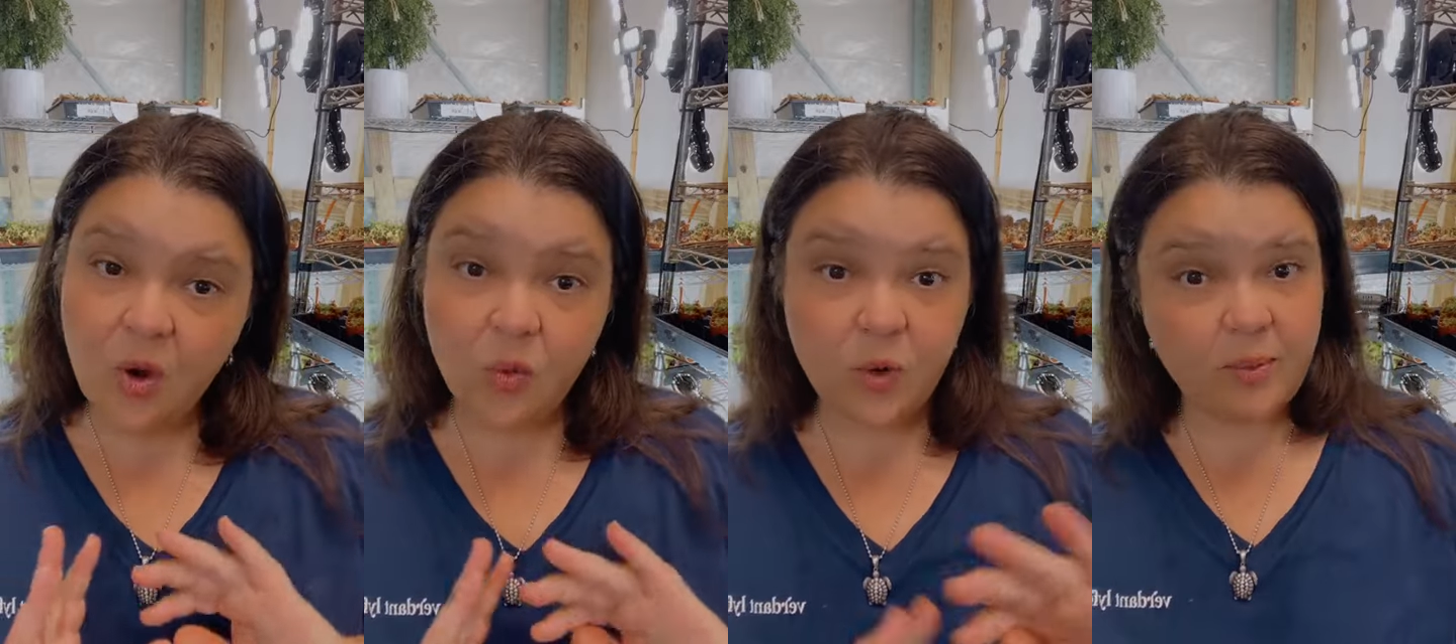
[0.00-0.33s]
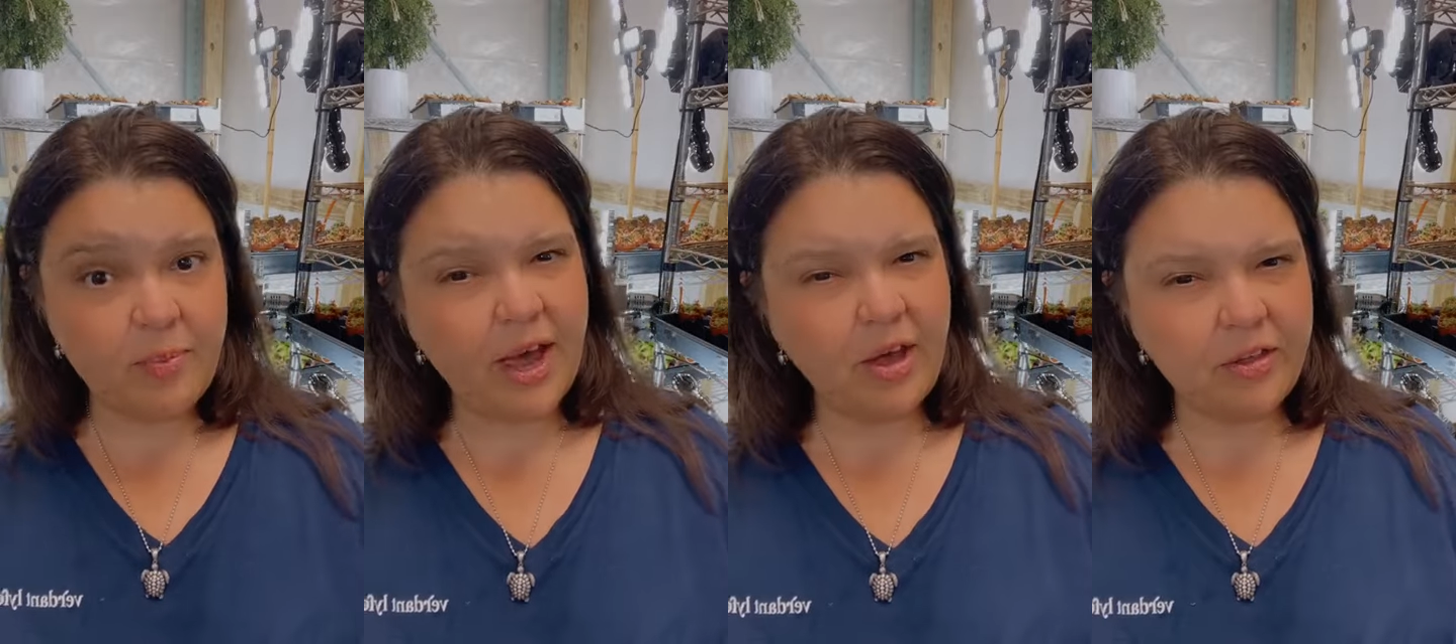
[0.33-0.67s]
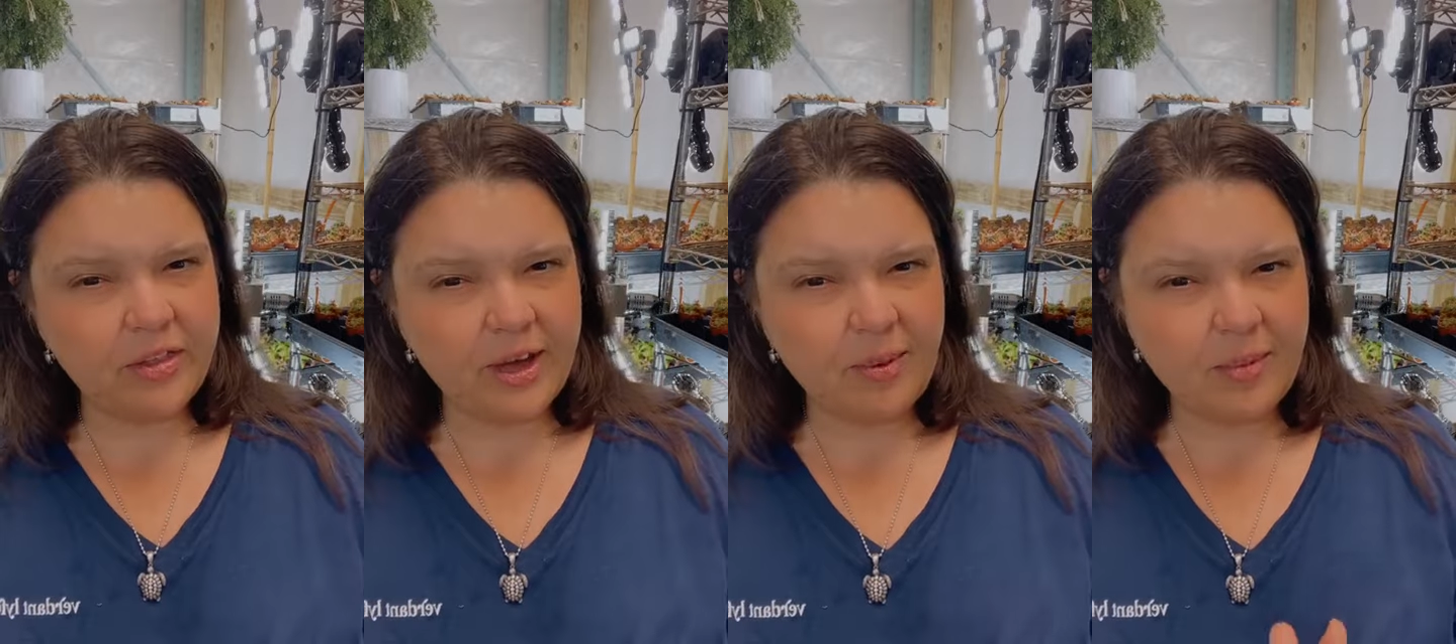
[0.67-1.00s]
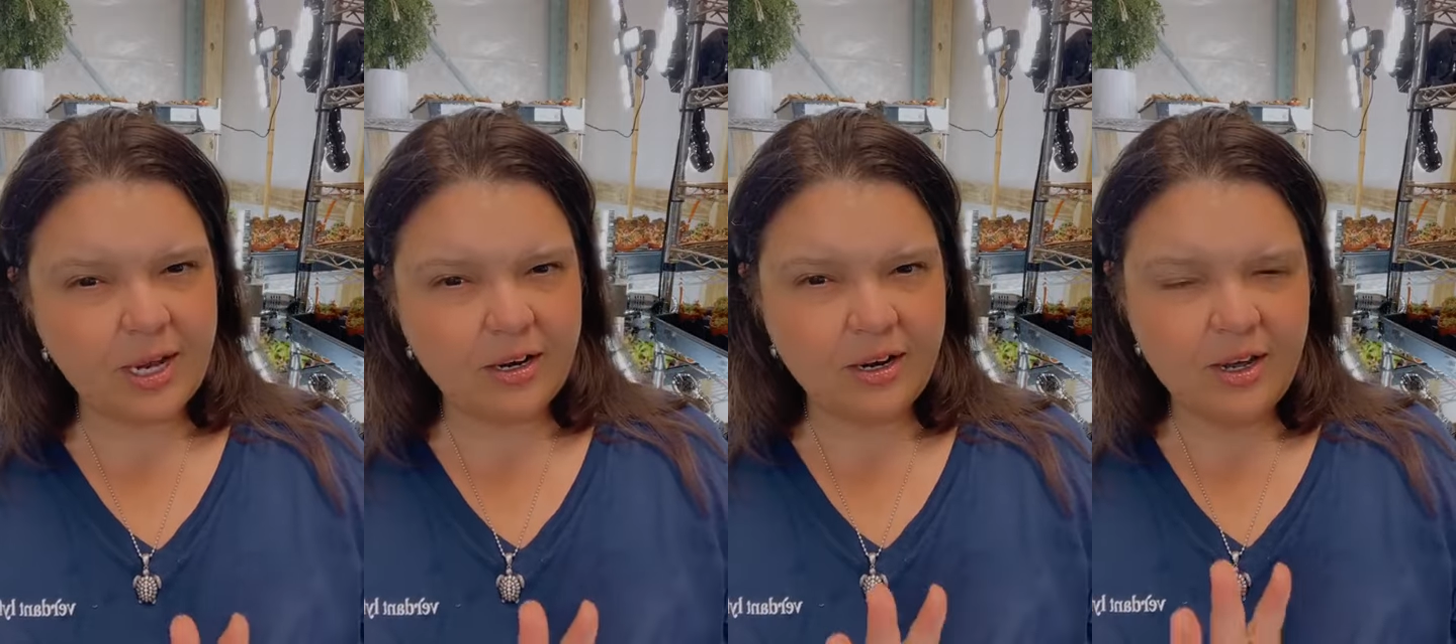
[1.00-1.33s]
repel them,
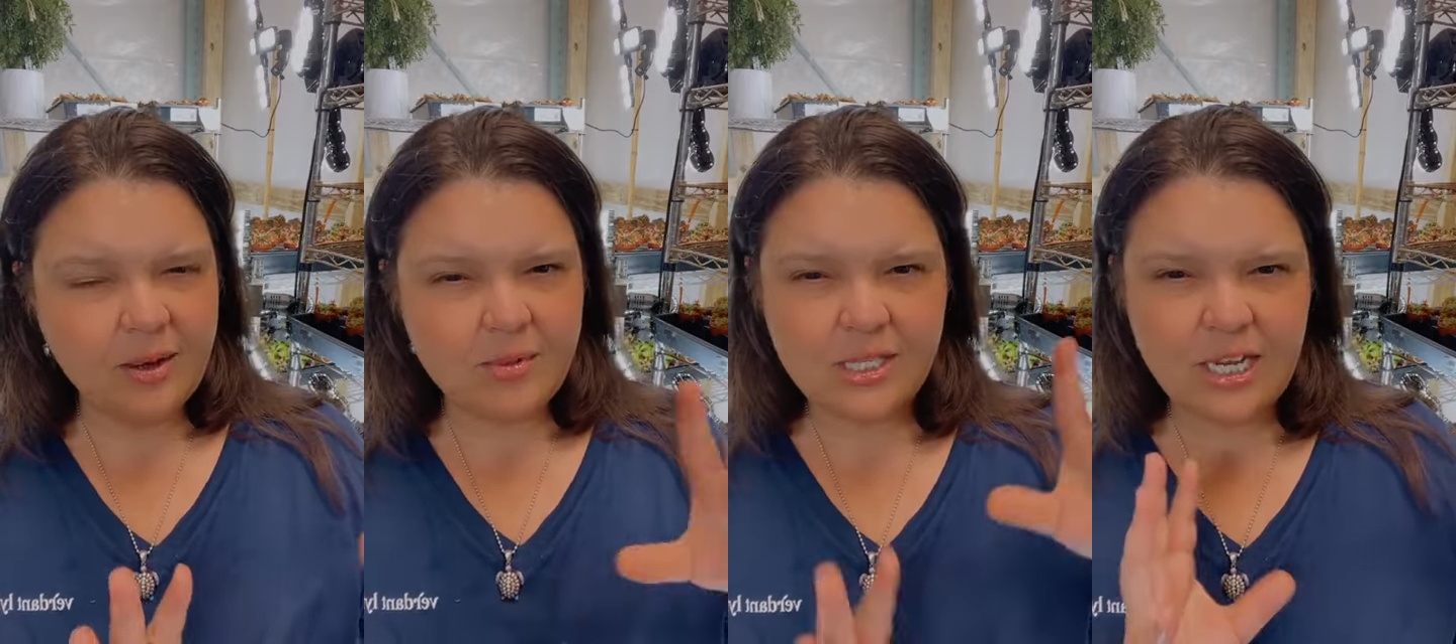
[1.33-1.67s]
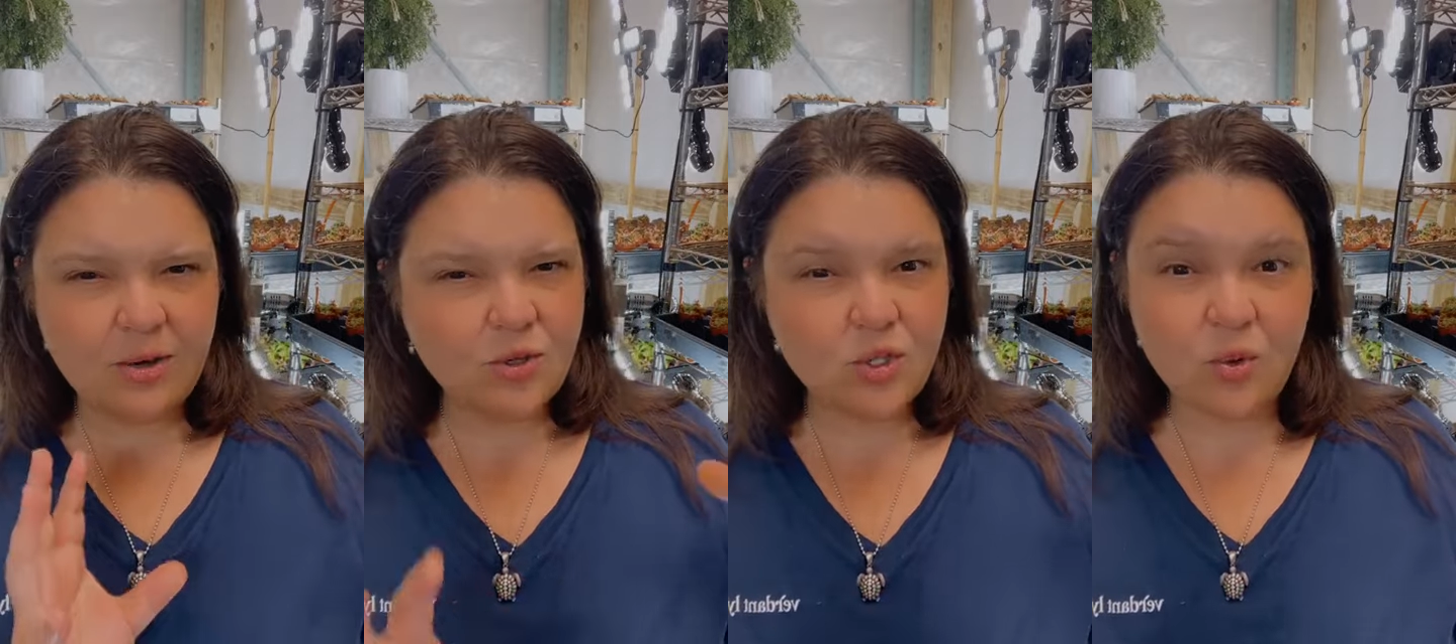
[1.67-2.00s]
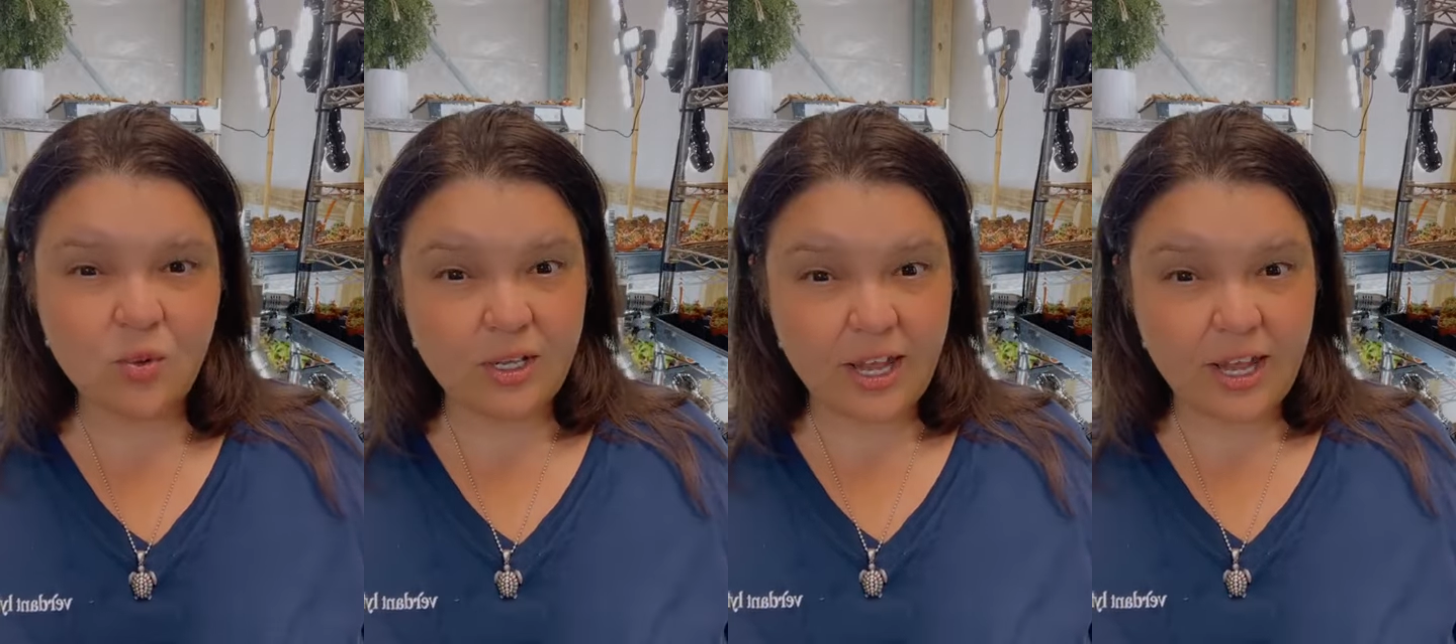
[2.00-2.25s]
and mosquitoes don't